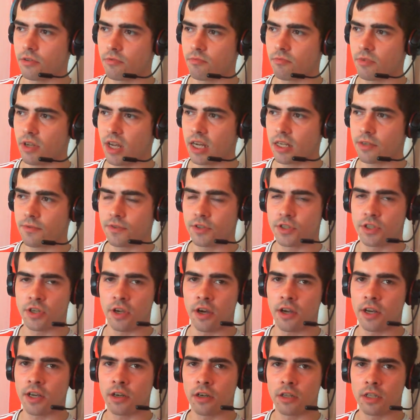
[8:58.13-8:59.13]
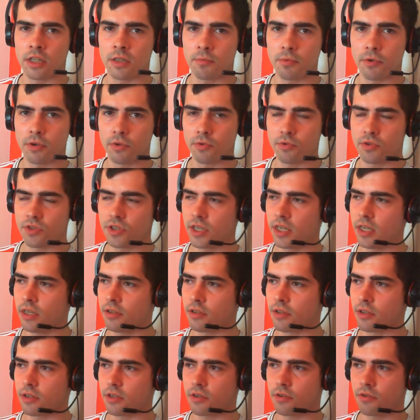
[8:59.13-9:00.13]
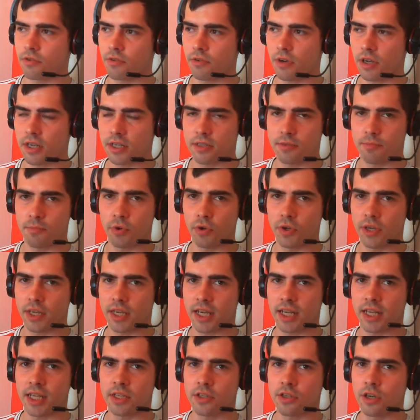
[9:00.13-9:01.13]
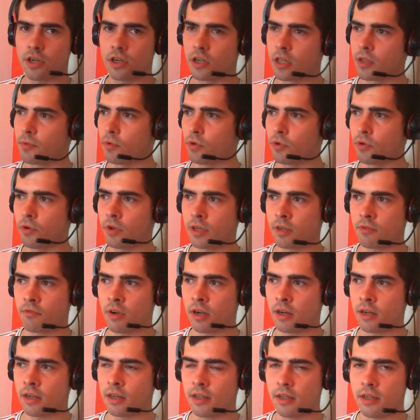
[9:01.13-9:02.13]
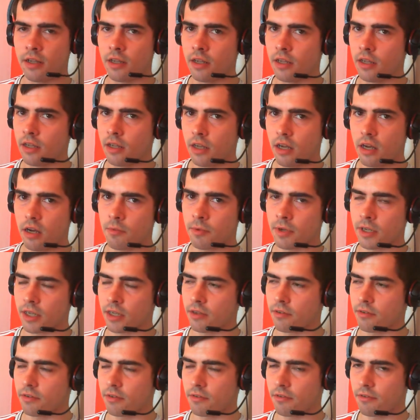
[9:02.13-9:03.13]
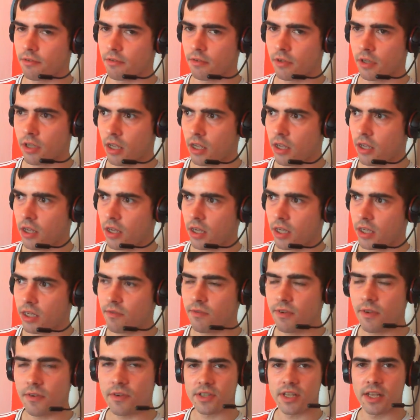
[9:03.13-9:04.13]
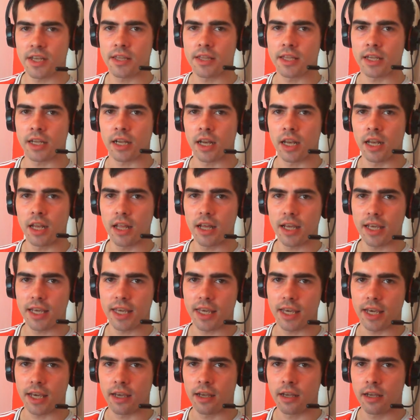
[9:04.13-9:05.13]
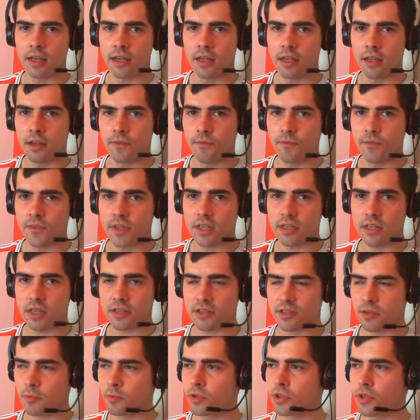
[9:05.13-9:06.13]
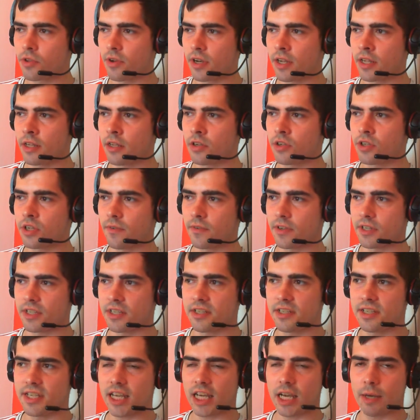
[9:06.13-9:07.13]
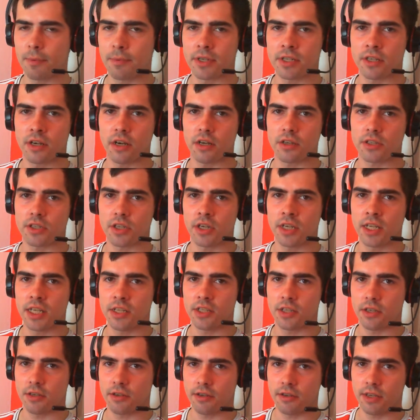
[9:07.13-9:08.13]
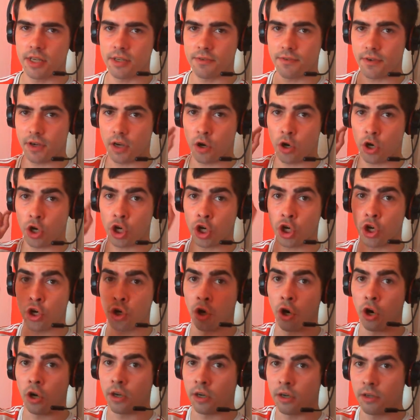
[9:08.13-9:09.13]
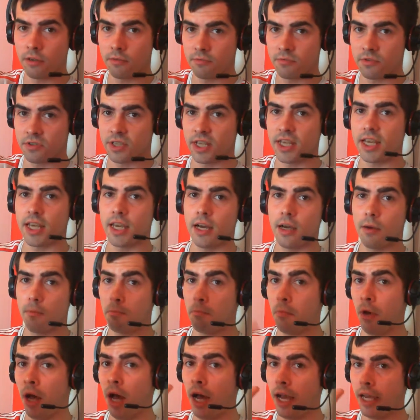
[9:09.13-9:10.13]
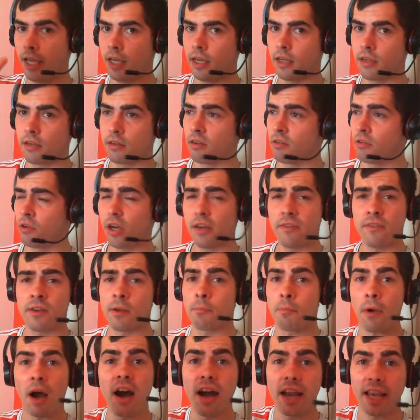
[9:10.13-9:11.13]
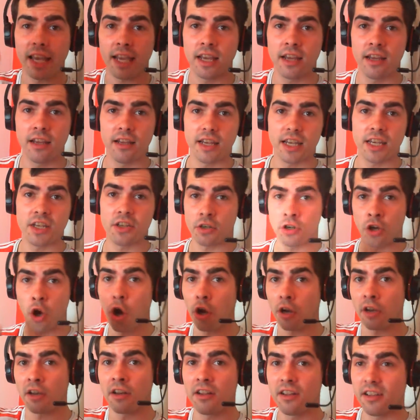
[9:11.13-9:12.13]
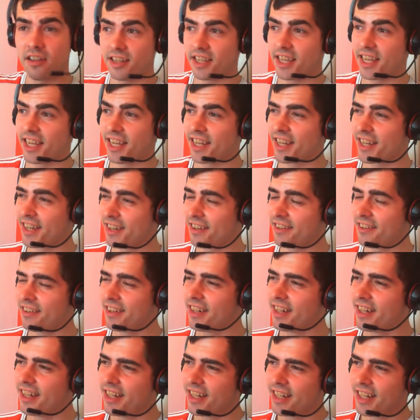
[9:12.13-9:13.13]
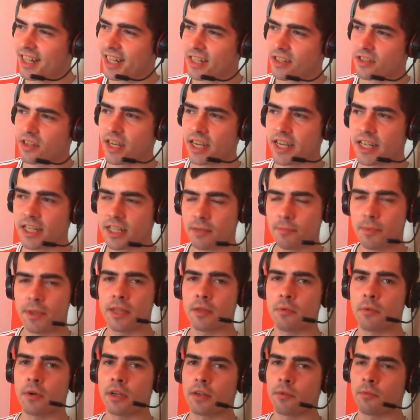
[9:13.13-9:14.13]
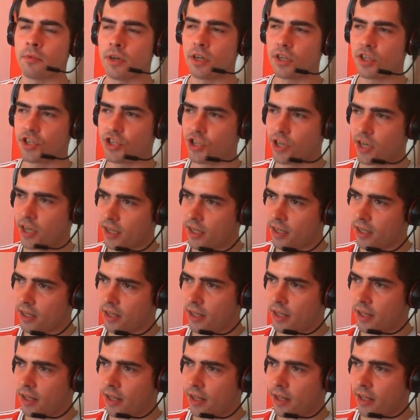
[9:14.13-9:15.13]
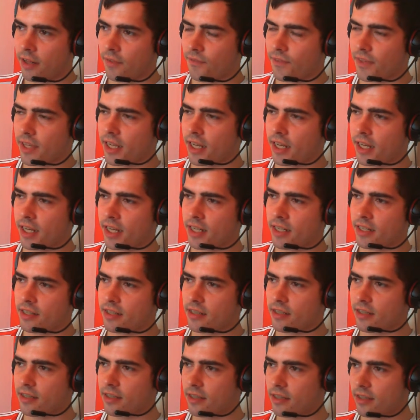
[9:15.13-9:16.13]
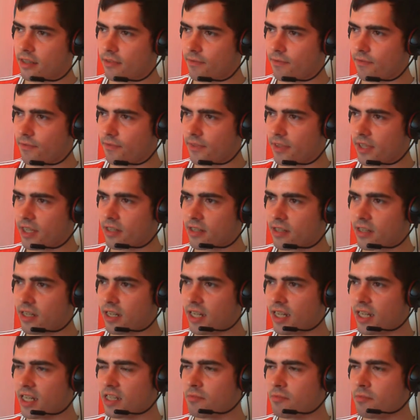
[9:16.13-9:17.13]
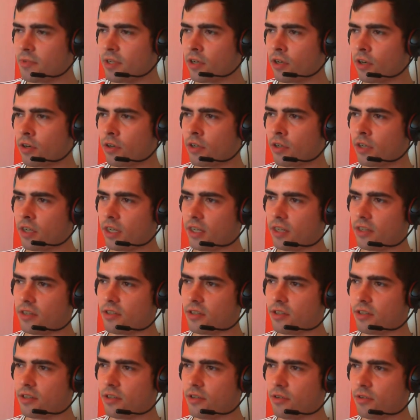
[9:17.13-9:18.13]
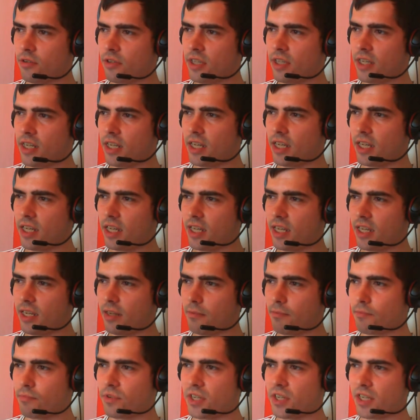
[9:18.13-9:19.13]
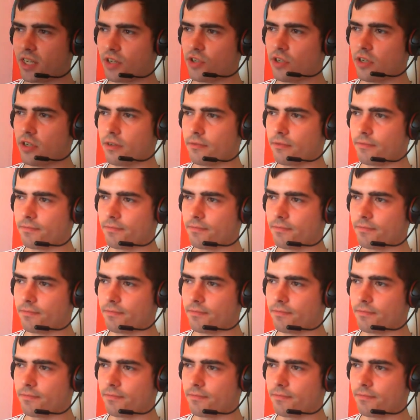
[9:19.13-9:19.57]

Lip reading: As for turning on the ball, Jesus Christ, boy, can he turn on the ball and run. I mean, you've never anything like it. It's like someone's threatening to shove a stick up his arse and he's gone. See ya. Bye. Not even a bye. Gone. You know? So he's going to be the one to watch. And this leads me on to the prediction.